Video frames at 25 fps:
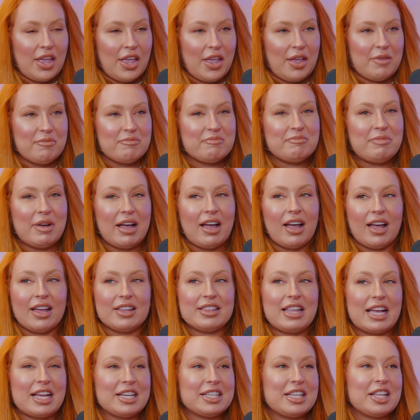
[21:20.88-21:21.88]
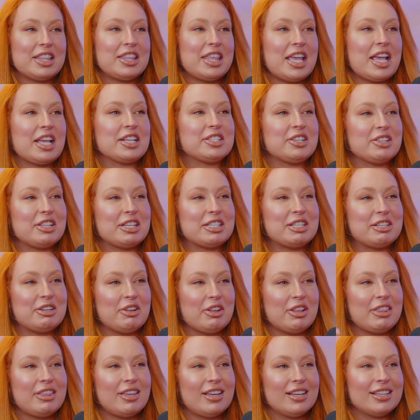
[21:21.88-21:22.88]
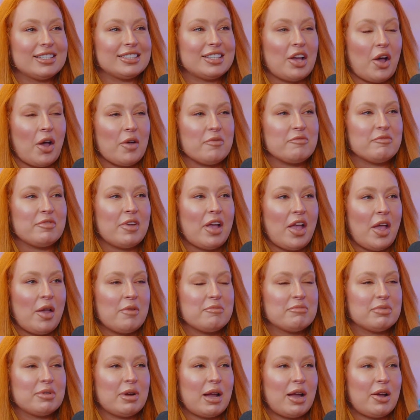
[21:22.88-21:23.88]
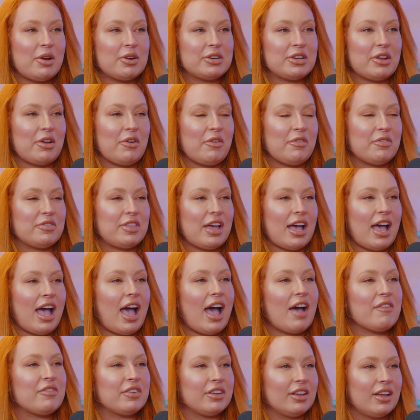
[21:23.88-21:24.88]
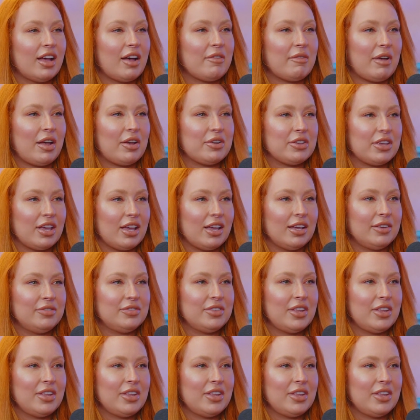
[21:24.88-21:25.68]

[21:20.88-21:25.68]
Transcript: But that's the thing. So there's a lot of things that I'm proud of that haven't come out yet.